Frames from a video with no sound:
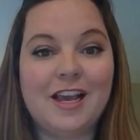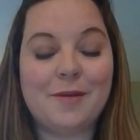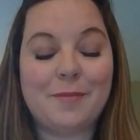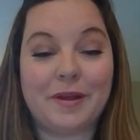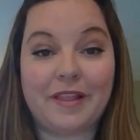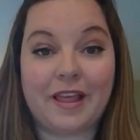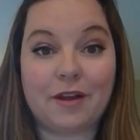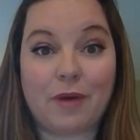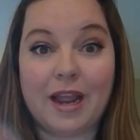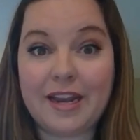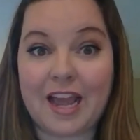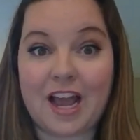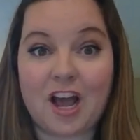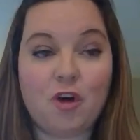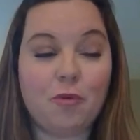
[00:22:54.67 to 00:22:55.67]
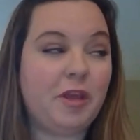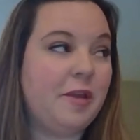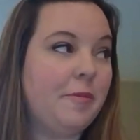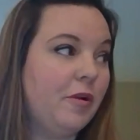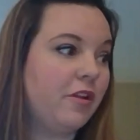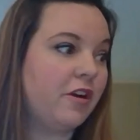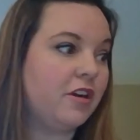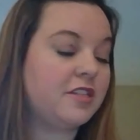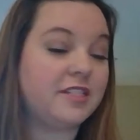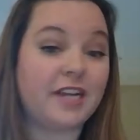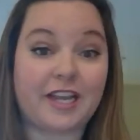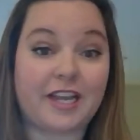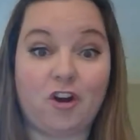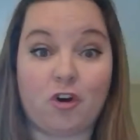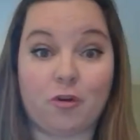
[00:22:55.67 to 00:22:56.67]
but like right now, people are
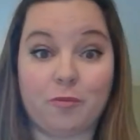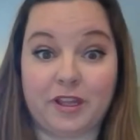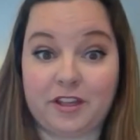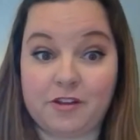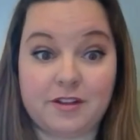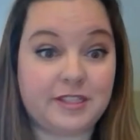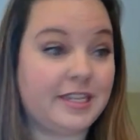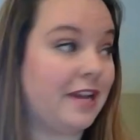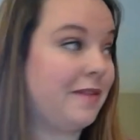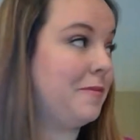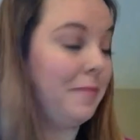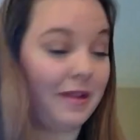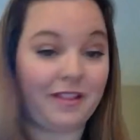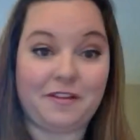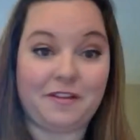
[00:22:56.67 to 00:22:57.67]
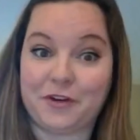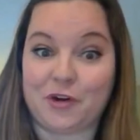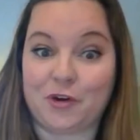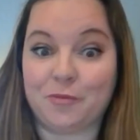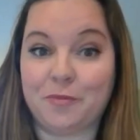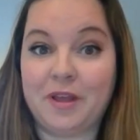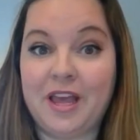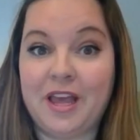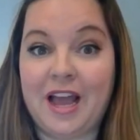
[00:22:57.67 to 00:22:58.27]
stuck at home. Like you can see, I'm in my living room.